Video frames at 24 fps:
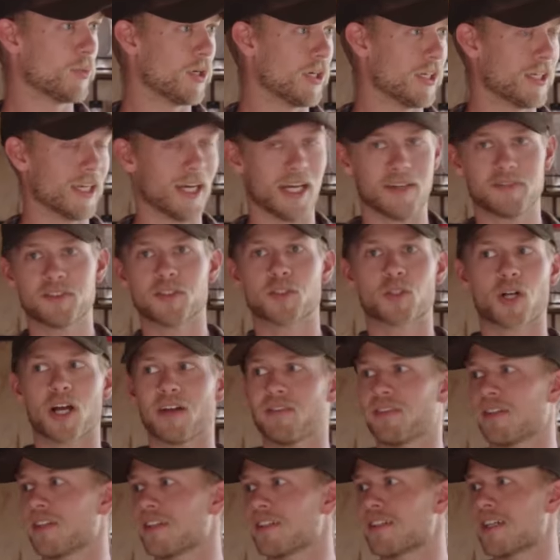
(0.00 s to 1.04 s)
But yeah, I have to drive
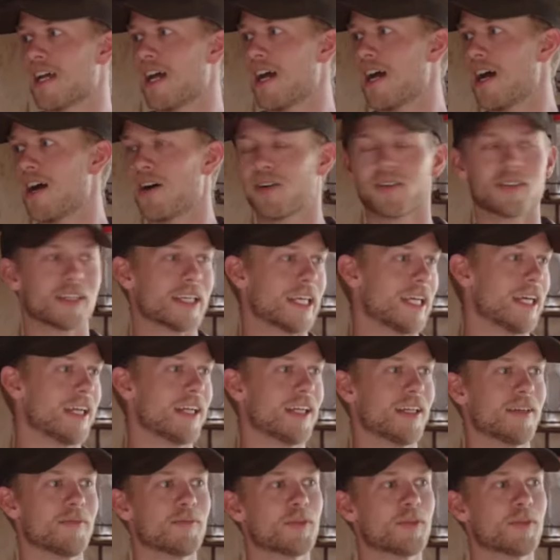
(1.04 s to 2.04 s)
into town, get it,